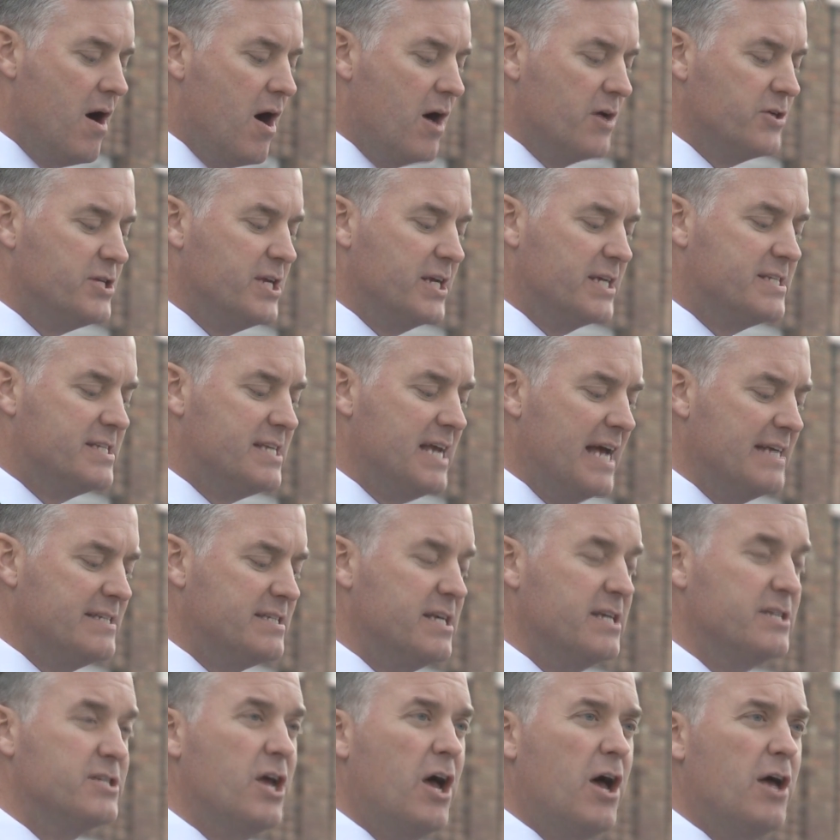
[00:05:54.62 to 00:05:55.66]
Our
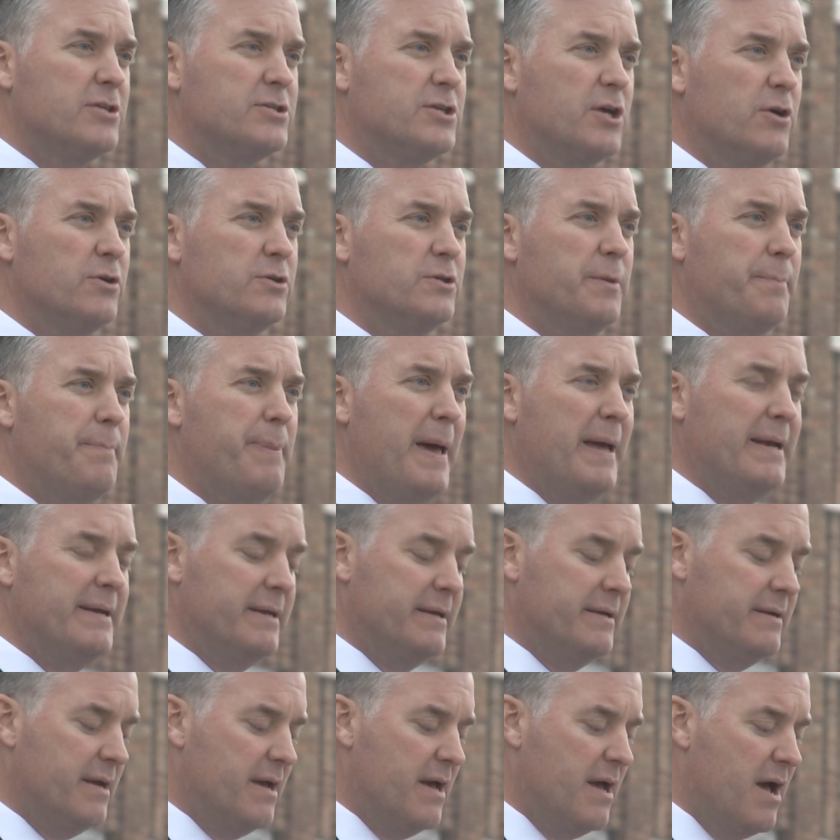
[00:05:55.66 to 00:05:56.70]
success is also
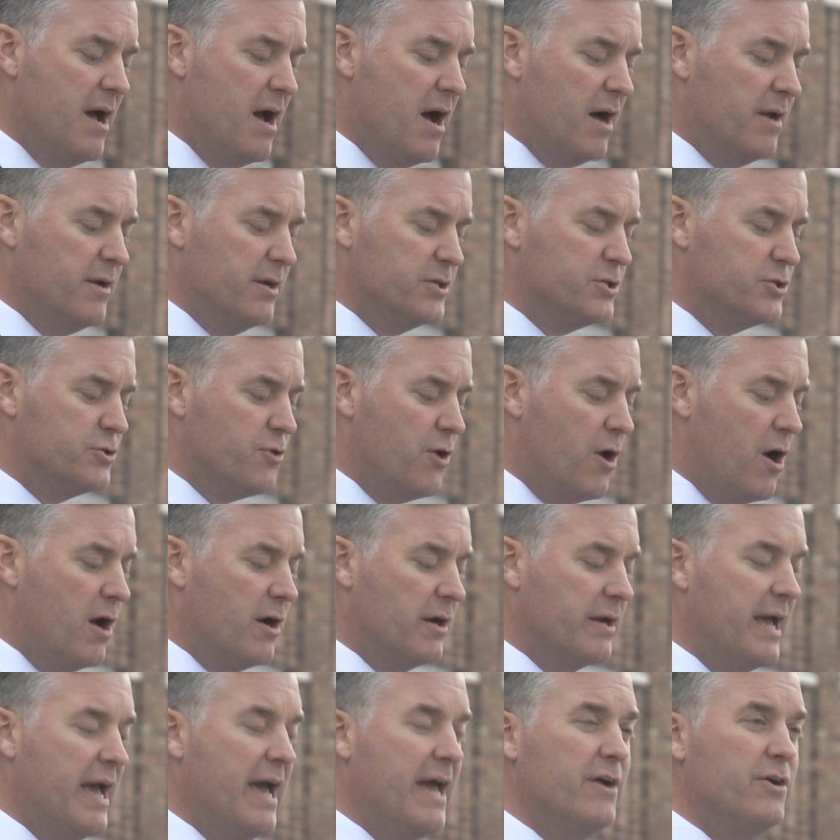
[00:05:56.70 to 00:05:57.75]
dependent on a
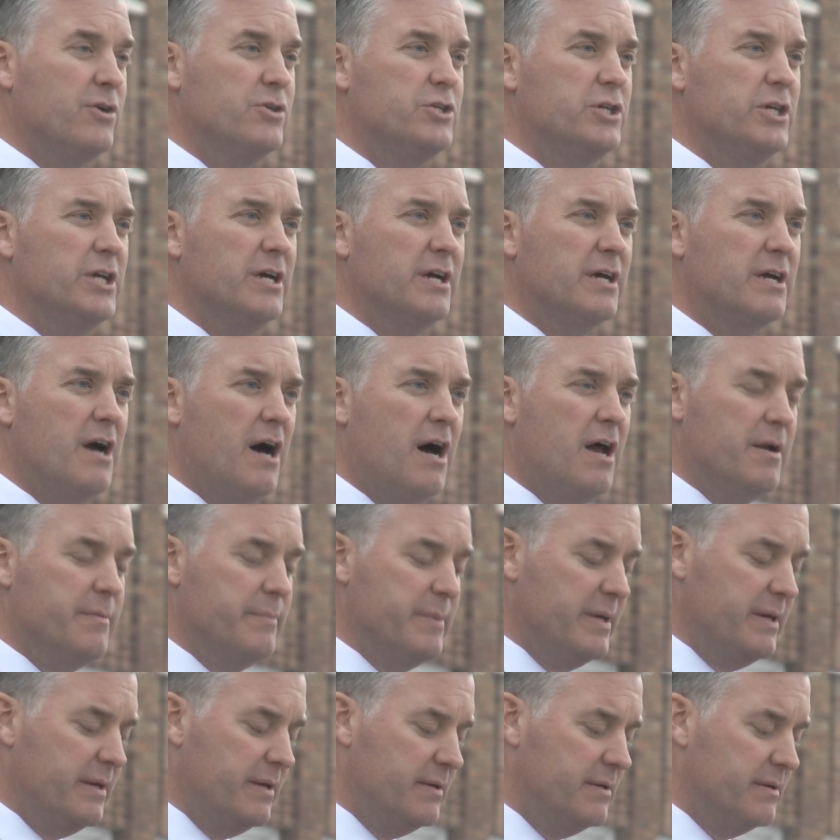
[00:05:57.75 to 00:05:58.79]
strong energy
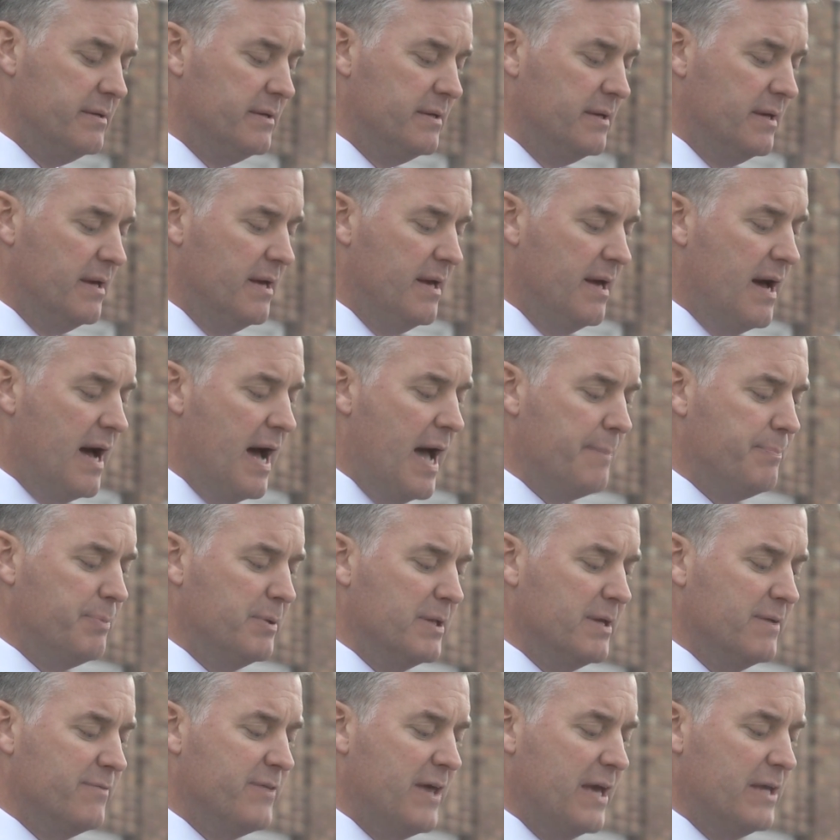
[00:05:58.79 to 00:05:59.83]
economy. I
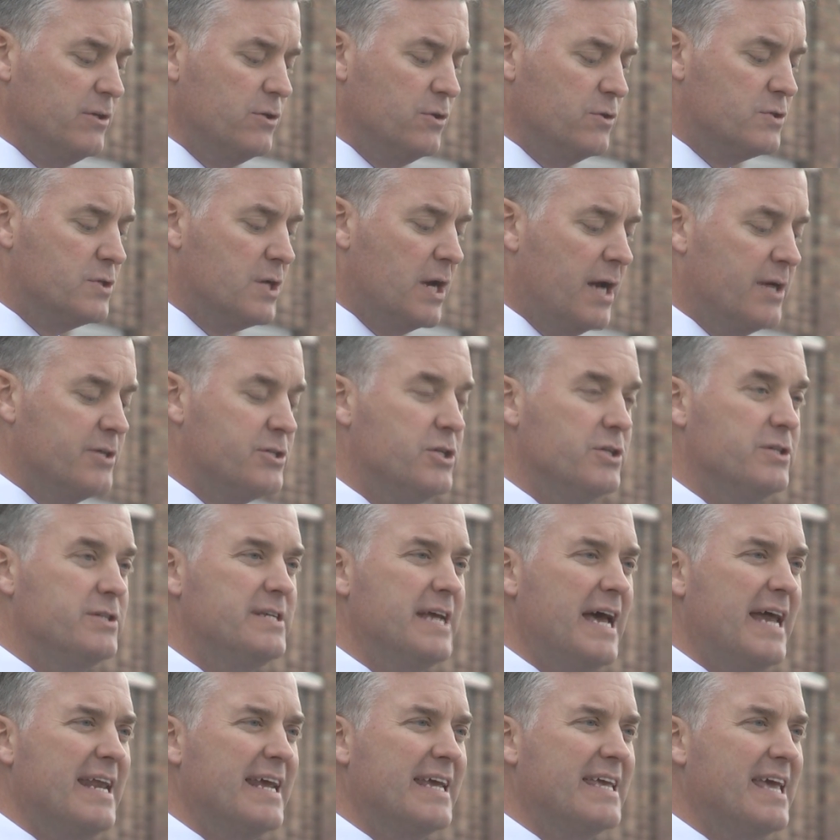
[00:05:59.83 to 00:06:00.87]
believe that Utah
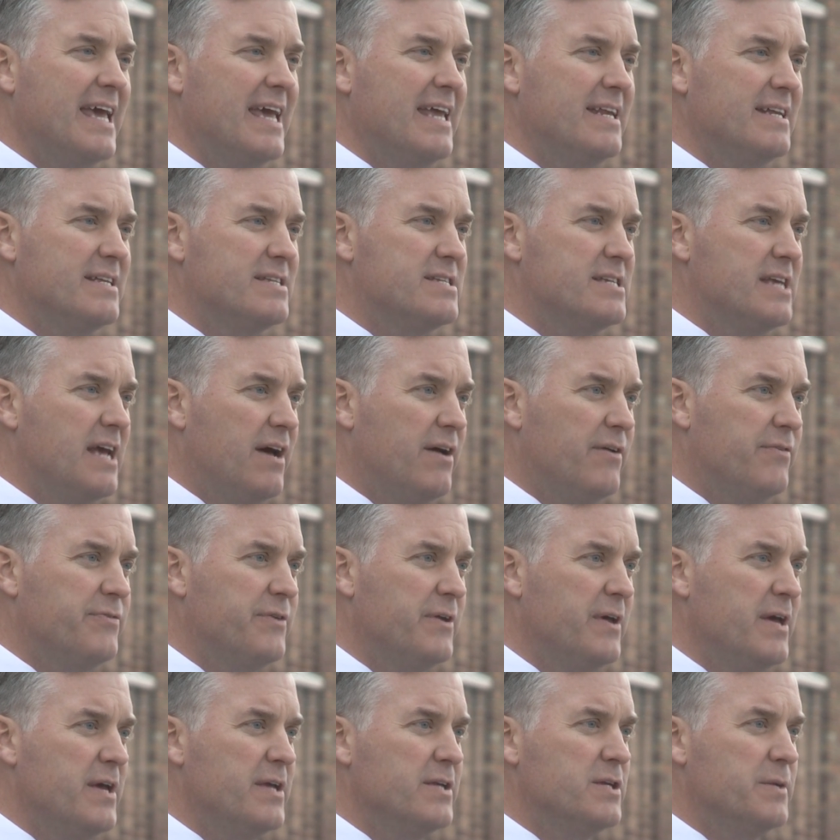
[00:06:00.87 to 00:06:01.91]
should dedicate
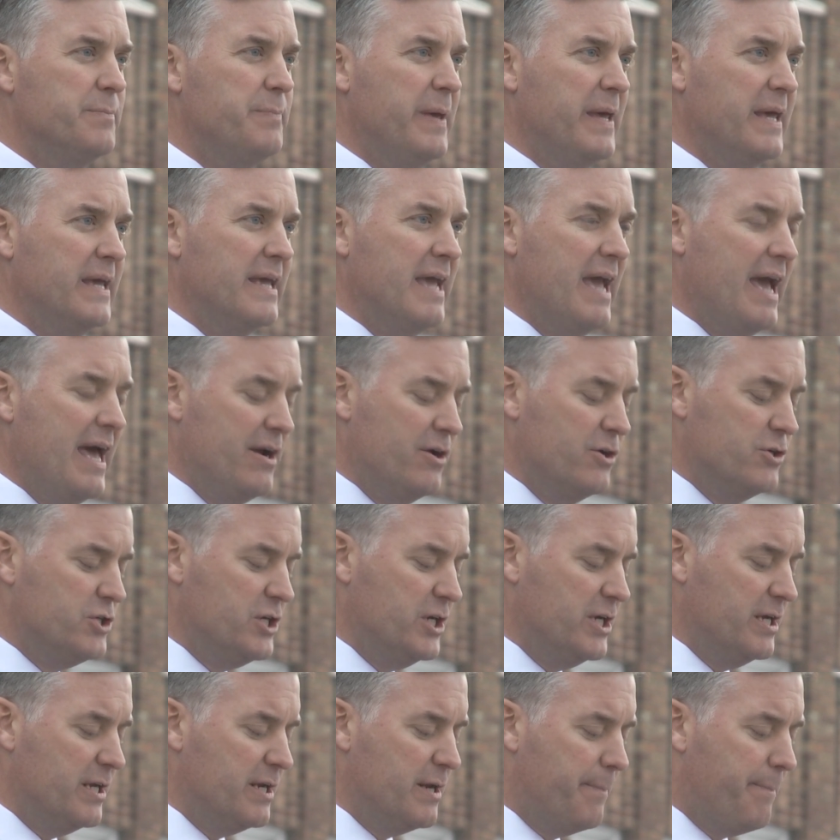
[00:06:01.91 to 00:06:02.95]
itself to being energy